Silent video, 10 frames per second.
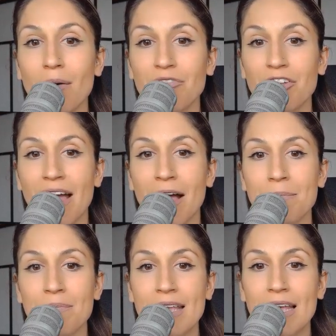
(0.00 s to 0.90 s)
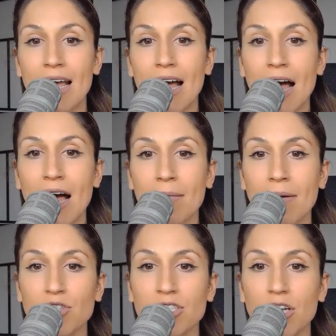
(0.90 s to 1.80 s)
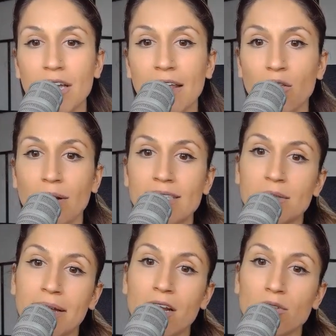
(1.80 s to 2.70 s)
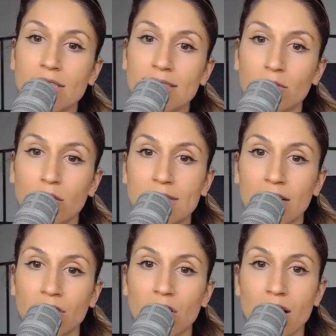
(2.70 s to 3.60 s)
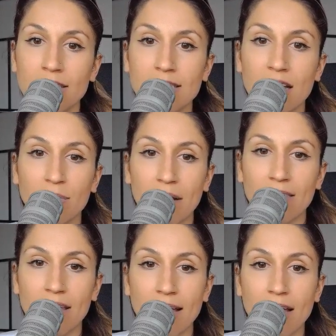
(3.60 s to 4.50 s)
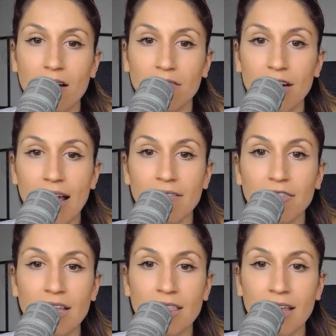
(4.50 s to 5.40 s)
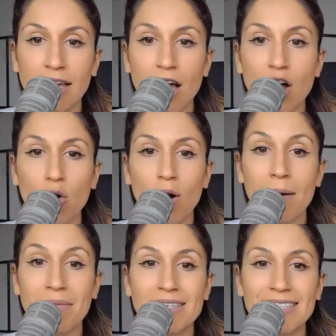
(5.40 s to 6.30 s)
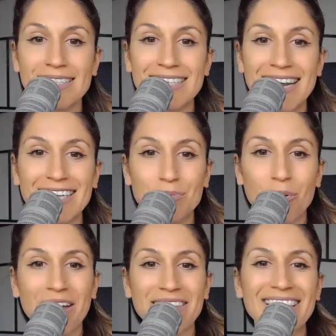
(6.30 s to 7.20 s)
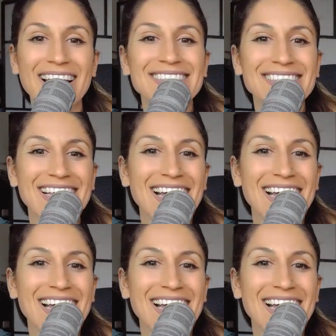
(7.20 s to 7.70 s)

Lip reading: for that. I'm just looking at the rest of my notes because I wrote down a lot of stuff, but I think I covered everything. This is the next point that's